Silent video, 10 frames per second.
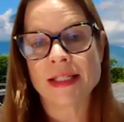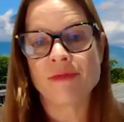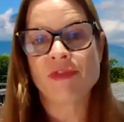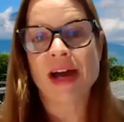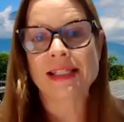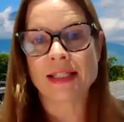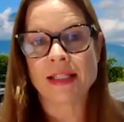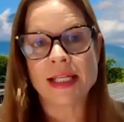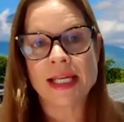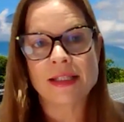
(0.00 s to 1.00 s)
And in fact, in
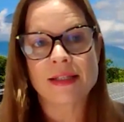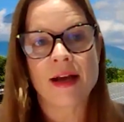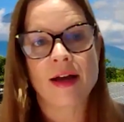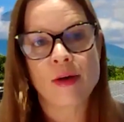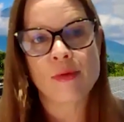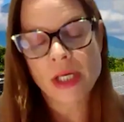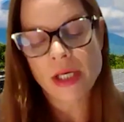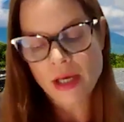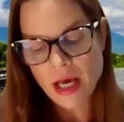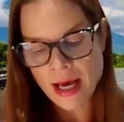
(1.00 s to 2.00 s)
the near term,
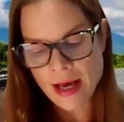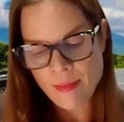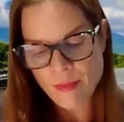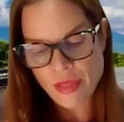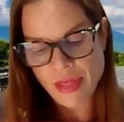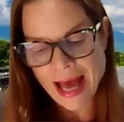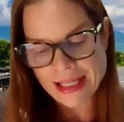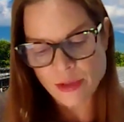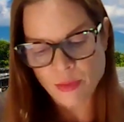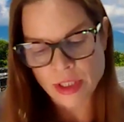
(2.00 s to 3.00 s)

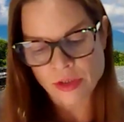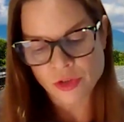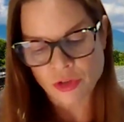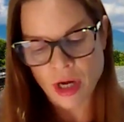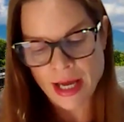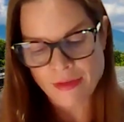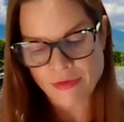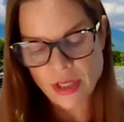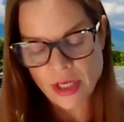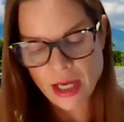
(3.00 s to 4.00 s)
that will drive
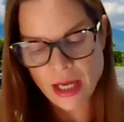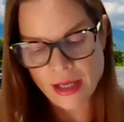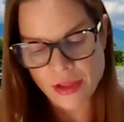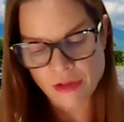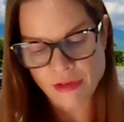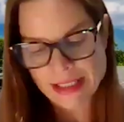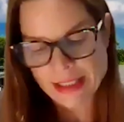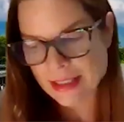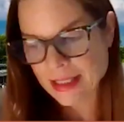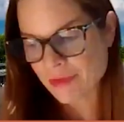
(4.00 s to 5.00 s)
the
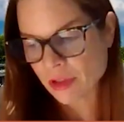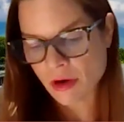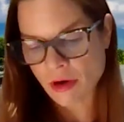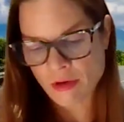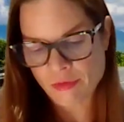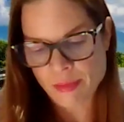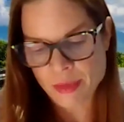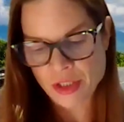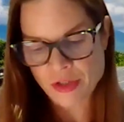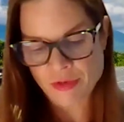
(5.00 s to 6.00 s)
greatest level of
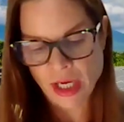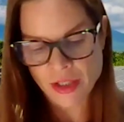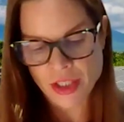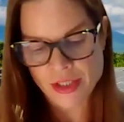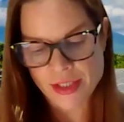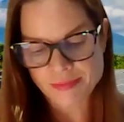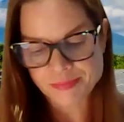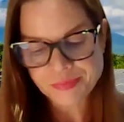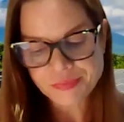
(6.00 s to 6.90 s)
emissions reductions.